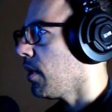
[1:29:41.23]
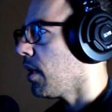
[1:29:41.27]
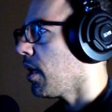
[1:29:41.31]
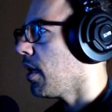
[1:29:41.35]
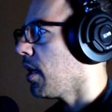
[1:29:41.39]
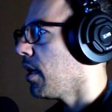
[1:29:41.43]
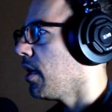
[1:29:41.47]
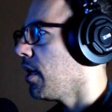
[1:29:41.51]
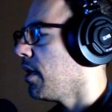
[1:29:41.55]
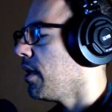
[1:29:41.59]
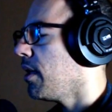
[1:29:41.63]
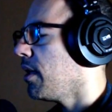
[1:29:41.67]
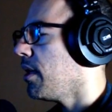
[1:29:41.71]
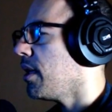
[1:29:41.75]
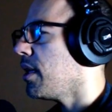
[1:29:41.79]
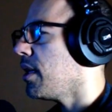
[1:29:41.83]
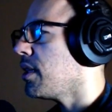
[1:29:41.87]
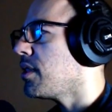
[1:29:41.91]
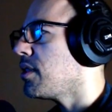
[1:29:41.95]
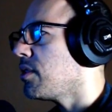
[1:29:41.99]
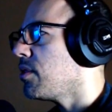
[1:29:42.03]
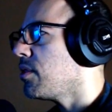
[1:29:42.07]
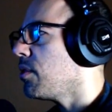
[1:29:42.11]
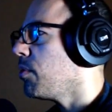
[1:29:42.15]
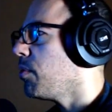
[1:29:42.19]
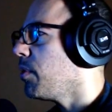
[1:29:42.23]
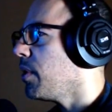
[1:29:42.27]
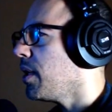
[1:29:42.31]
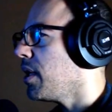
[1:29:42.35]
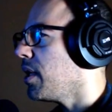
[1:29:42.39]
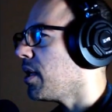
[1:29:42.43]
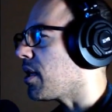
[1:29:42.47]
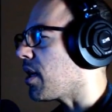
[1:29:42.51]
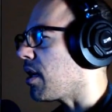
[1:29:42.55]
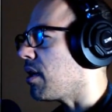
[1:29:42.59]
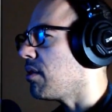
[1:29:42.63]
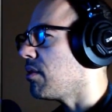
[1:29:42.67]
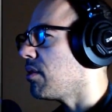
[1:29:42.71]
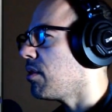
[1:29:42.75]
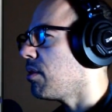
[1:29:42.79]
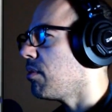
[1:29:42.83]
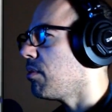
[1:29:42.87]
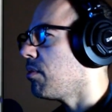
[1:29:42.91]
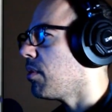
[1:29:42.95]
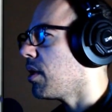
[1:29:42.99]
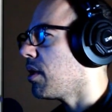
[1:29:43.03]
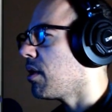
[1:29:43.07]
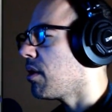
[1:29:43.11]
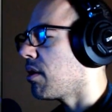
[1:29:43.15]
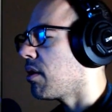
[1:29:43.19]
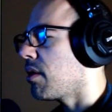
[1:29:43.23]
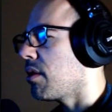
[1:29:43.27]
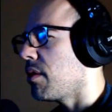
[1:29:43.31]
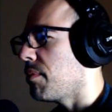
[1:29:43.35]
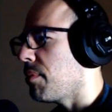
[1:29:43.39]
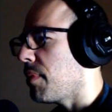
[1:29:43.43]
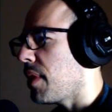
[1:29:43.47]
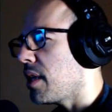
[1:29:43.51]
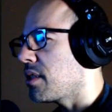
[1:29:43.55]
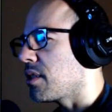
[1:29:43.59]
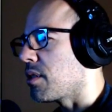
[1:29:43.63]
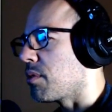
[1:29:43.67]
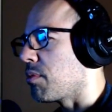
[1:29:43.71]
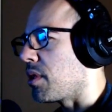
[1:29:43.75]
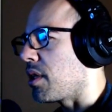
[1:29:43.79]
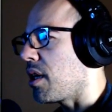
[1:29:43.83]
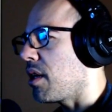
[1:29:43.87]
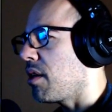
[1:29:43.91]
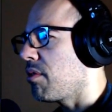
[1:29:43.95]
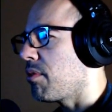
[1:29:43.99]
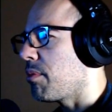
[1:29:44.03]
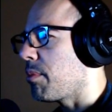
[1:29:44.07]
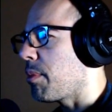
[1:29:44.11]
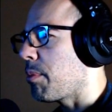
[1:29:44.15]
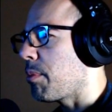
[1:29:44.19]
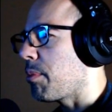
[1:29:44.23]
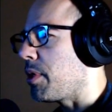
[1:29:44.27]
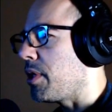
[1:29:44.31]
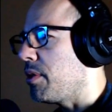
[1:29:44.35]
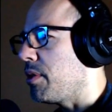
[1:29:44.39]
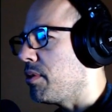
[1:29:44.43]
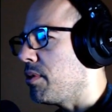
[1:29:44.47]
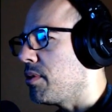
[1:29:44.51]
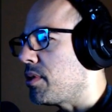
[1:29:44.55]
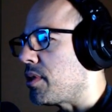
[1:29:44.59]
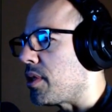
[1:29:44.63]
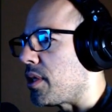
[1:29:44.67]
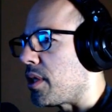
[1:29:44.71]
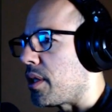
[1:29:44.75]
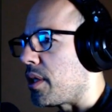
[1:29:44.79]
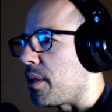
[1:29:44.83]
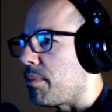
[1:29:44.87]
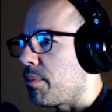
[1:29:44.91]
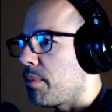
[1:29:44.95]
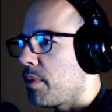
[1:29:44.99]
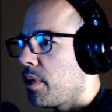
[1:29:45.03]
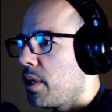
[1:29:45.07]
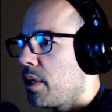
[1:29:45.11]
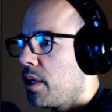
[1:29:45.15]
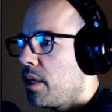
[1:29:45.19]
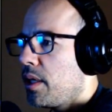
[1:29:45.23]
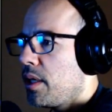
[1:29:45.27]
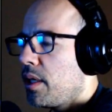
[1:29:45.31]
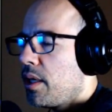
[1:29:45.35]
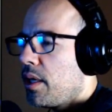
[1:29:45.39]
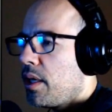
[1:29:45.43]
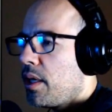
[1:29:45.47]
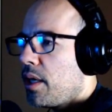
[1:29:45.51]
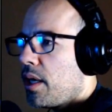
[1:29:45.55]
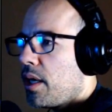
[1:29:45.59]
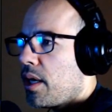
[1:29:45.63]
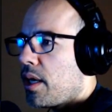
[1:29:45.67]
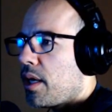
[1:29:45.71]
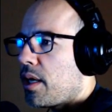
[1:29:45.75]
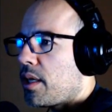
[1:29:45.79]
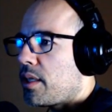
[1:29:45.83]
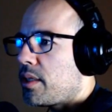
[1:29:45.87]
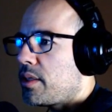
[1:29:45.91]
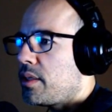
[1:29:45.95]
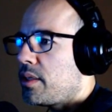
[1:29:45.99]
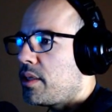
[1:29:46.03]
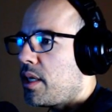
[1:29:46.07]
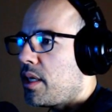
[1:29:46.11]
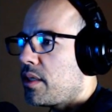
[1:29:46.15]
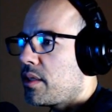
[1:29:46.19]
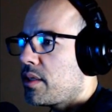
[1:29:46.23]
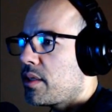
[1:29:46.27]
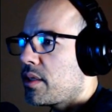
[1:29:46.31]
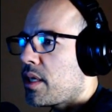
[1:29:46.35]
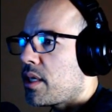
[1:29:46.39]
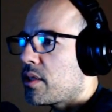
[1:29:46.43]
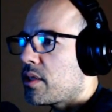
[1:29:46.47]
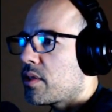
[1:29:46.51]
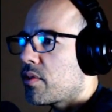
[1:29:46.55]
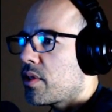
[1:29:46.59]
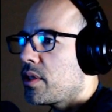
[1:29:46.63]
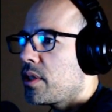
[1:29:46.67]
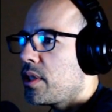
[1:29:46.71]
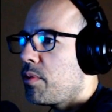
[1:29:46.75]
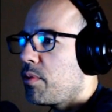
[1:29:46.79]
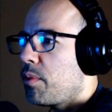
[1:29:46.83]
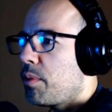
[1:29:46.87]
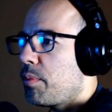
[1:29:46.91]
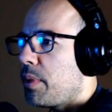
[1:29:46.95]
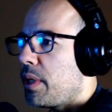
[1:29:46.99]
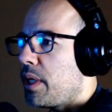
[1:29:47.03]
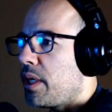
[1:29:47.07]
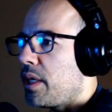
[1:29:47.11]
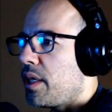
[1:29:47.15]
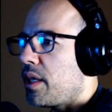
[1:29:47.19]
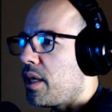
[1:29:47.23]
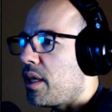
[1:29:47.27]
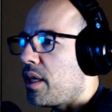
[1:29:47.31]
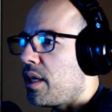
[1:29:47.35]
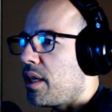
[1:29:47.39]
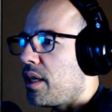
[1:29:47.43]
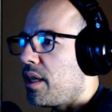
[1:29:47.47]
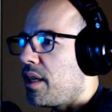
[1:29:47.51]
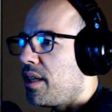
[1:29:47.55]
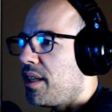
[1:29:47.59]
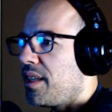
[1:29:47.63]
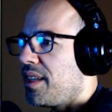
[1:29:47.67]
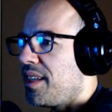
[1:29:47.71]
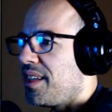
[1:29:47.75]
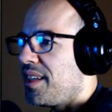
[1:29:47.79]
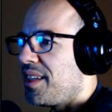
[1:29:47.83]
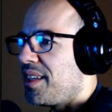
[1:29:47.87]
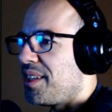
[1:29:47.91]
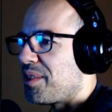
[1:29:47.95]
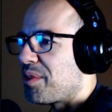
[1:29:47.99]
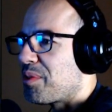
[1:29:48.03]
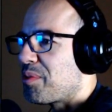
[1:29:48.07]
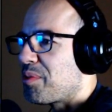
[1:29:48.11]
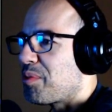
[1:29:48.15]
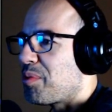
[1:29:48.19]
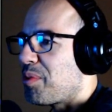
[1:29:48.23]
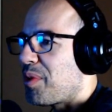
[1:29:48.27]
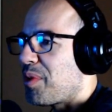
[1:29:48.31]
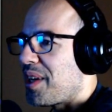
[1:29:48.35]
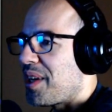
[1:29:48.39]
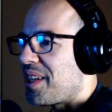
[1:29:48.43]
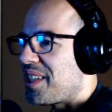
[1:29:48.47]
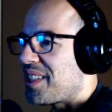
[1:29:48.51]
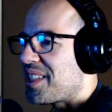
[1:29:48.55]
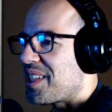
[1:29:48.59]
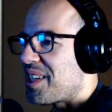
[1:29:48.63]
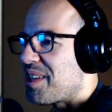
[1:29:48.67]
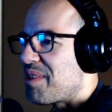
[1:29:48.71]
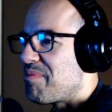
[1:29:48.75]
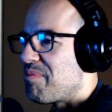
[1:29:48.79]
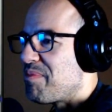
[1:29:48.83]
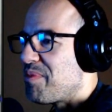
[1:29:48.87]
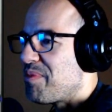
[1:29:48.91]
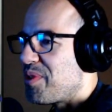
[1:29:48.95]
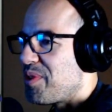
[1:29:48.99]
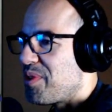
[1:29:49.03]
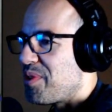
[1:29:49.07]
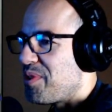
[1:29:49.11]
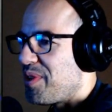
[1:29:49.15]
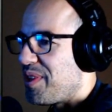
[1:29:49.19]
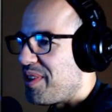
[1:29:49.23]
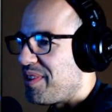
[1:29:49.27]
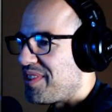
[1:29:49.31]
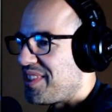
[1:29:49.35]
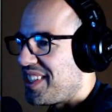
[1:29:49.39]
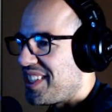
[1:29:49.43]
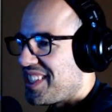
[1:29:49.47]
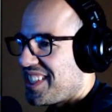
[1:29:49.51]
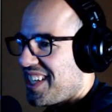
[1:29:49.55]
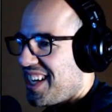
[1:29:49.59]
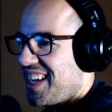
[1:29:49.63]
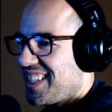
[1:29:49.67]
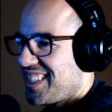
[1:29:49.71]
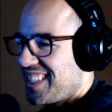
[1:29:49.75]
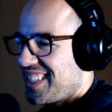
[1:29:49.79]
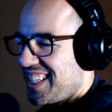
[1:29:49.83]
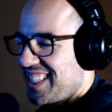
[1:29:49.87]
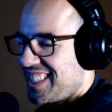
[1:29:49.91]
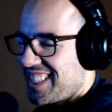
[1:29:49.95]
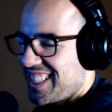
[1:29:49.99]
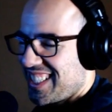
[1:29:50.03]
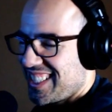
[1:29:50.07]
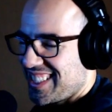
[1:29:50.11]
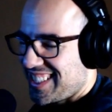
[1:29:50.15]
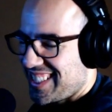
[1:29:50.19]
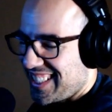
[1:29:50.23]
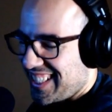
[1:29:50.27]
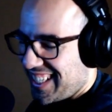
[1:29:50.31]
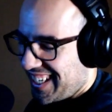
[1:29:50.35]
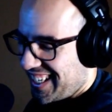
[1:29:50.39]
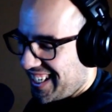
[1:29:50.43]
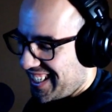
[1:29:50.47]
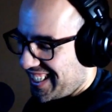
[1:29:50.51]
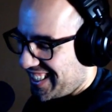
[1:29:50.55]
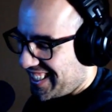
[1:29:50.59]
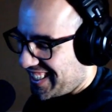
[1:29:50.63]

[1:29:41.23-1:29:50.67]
That's so weird. I don't know where her magic went. I don't remember using it. Dale says, Chrissy would be... in quite a moo if she saw such a sight.